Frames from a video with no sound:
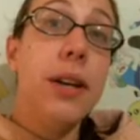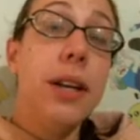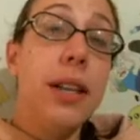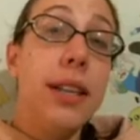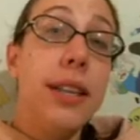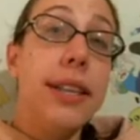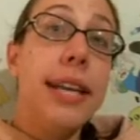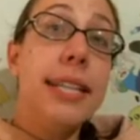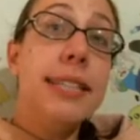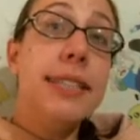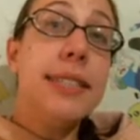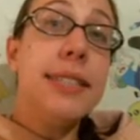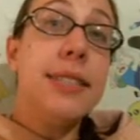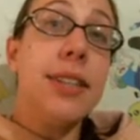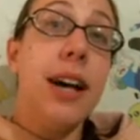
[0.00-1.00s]

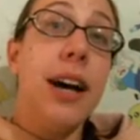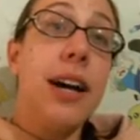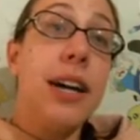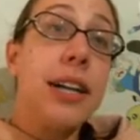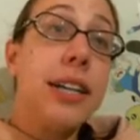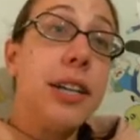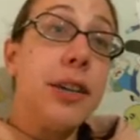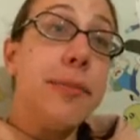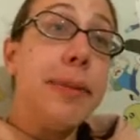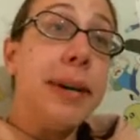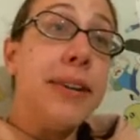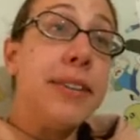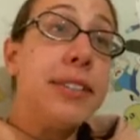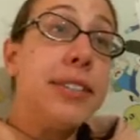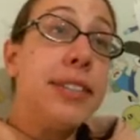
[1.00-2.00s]
let's talk
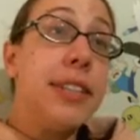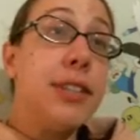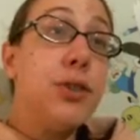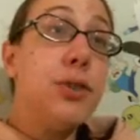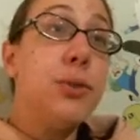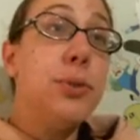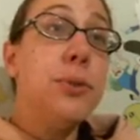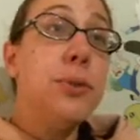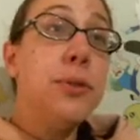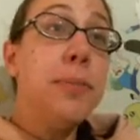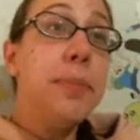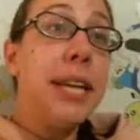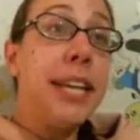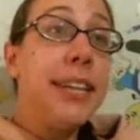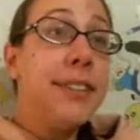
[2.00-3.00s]
about the tool
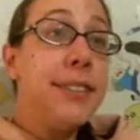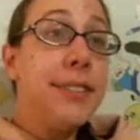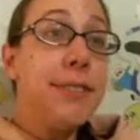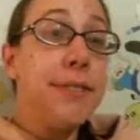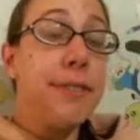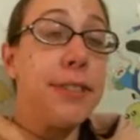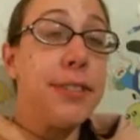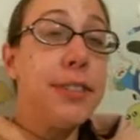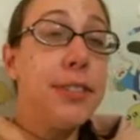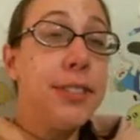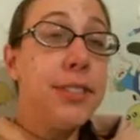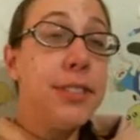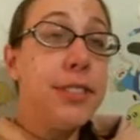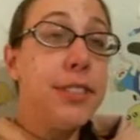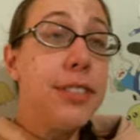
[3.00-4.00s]
panel
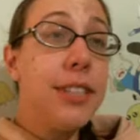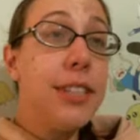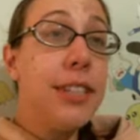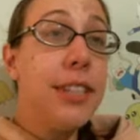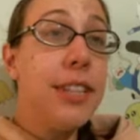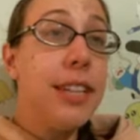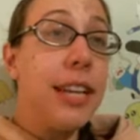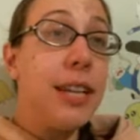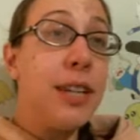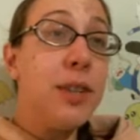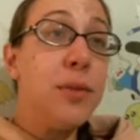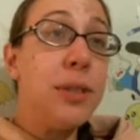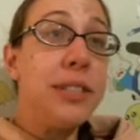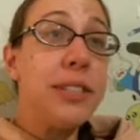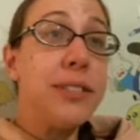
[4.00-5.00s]
first, and
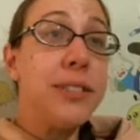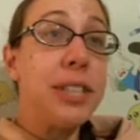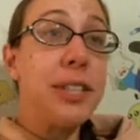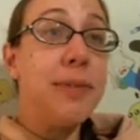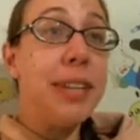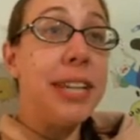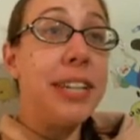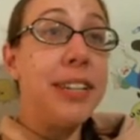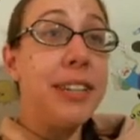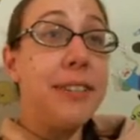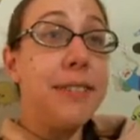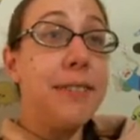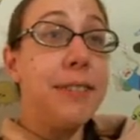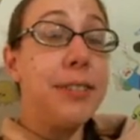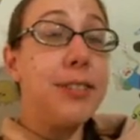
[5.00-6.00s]
we are going to make our
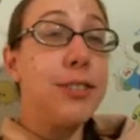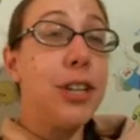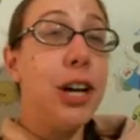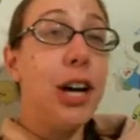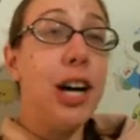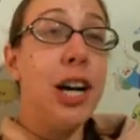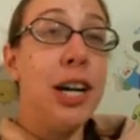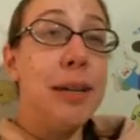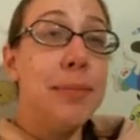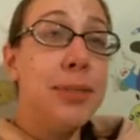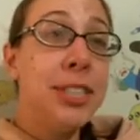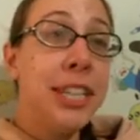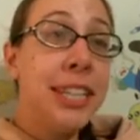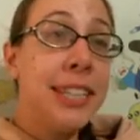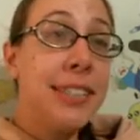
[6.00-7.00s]
first
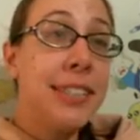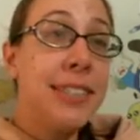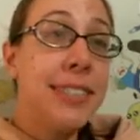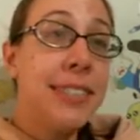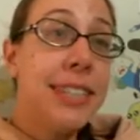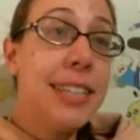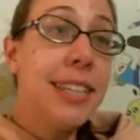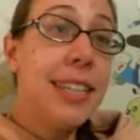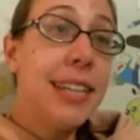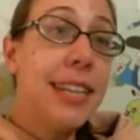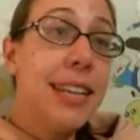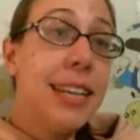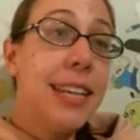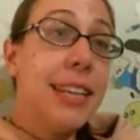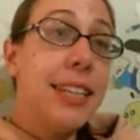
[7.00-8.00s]
object.
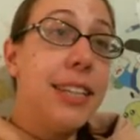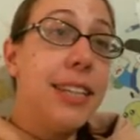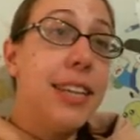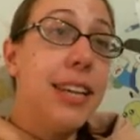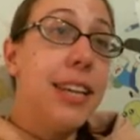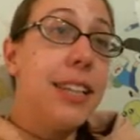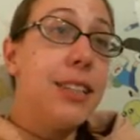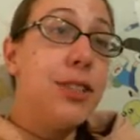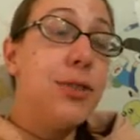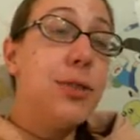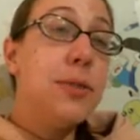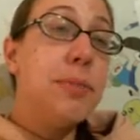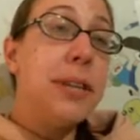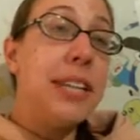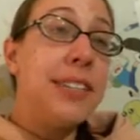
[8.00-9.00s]
The tool
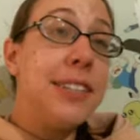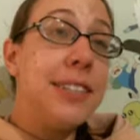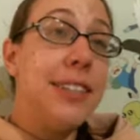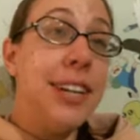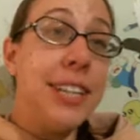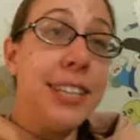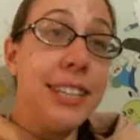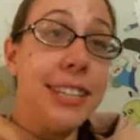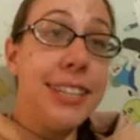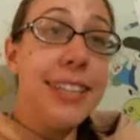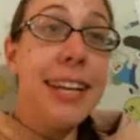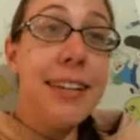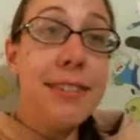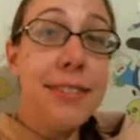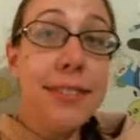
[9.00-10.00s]
panel on the
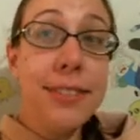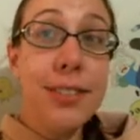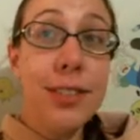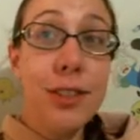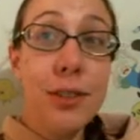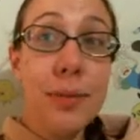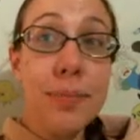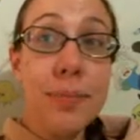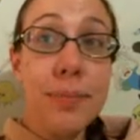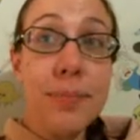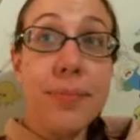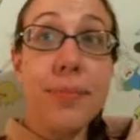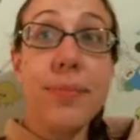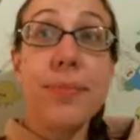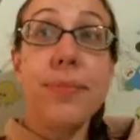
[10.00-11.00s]
left
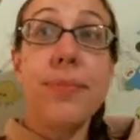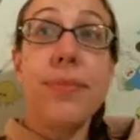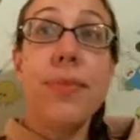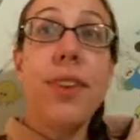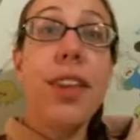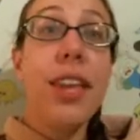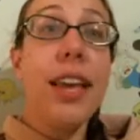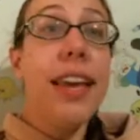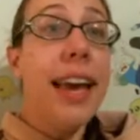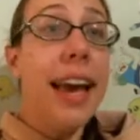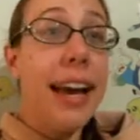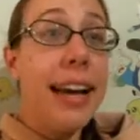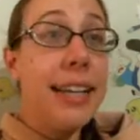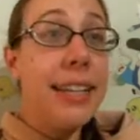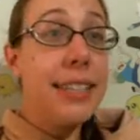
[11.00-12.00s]

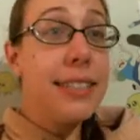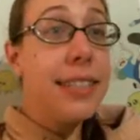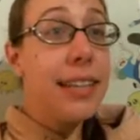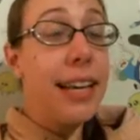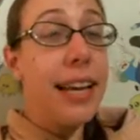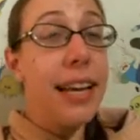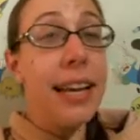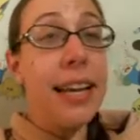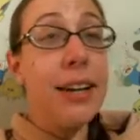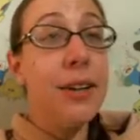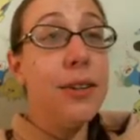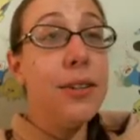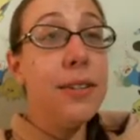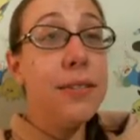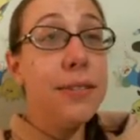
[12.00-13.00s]
has a
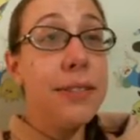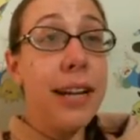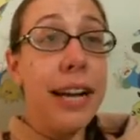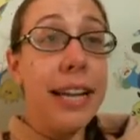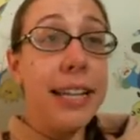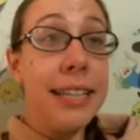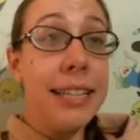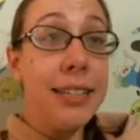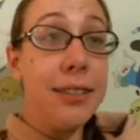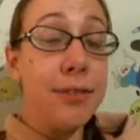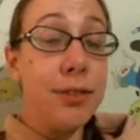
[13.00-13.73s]
whole variety of